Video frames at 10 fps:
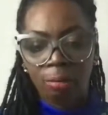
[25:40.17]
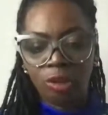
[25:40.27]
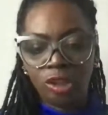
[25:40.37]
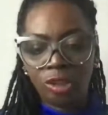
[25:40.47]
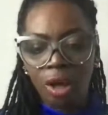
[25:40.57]

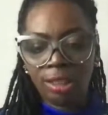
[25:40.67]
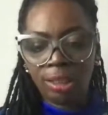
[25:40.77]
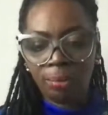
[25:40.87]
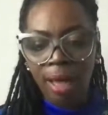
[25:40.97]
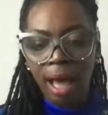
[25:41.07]
She talks
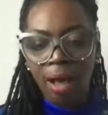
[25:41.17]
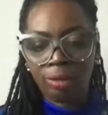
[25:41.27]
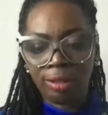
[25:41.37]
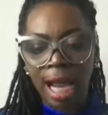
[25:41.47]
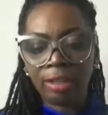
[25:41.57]

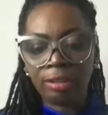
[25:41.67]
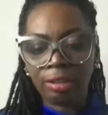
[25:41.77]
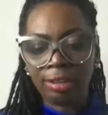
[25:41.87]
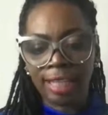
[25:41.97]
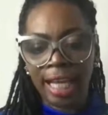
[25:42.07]
about
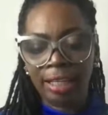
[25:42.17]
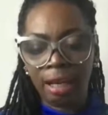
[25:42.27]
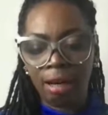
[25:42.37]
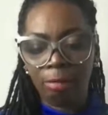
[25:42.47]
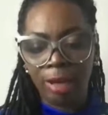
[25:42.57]
Dr.
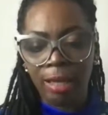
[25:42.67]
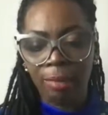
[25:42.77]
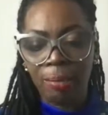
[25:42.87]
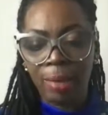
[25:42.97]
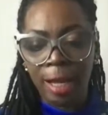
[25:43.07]
Dana
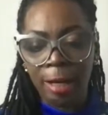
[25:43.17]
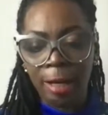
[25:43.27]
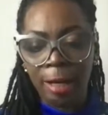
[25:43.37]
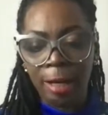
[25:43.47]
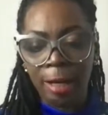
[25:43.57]
Ramey
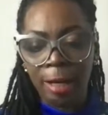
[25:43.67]
Berry,